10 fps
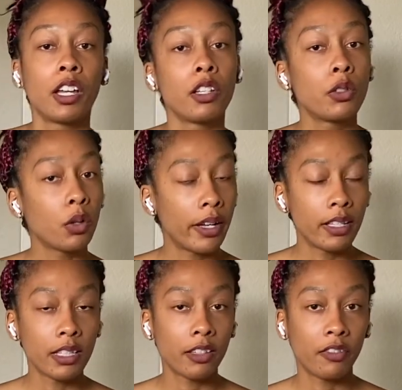joins
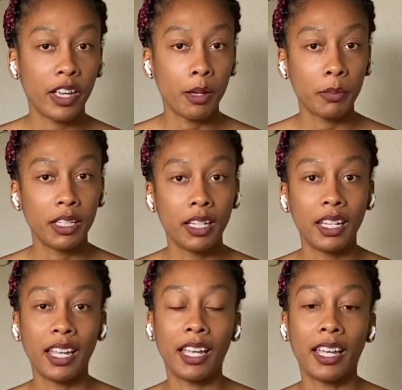the family
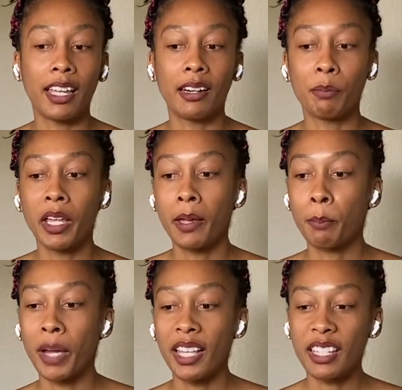and
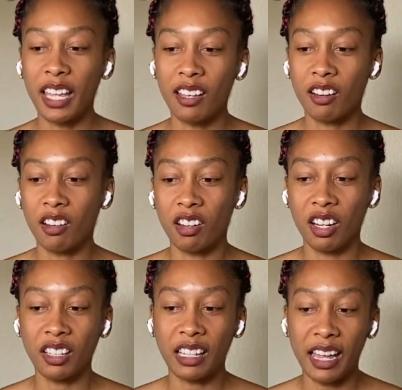might take
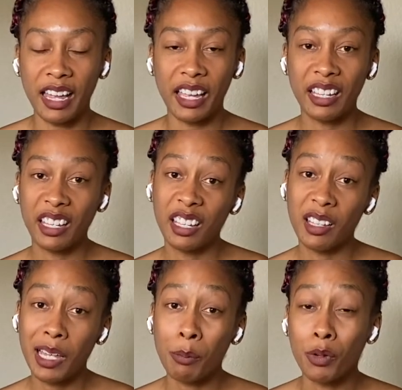on like
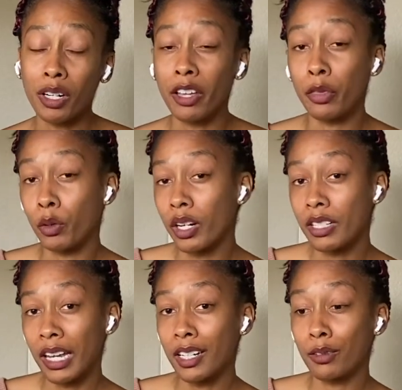a more
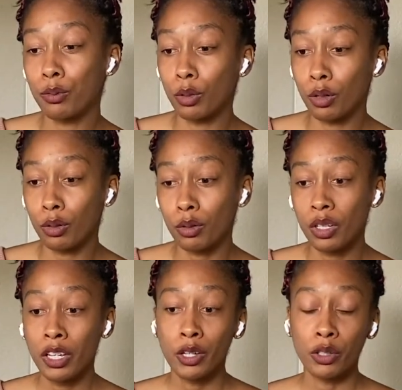authoritative role
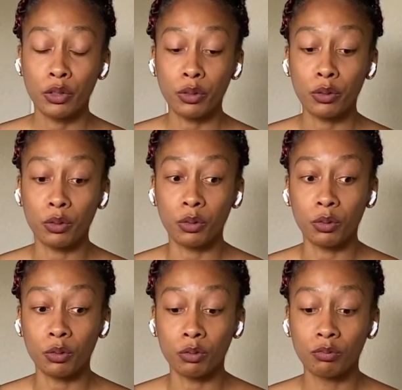to,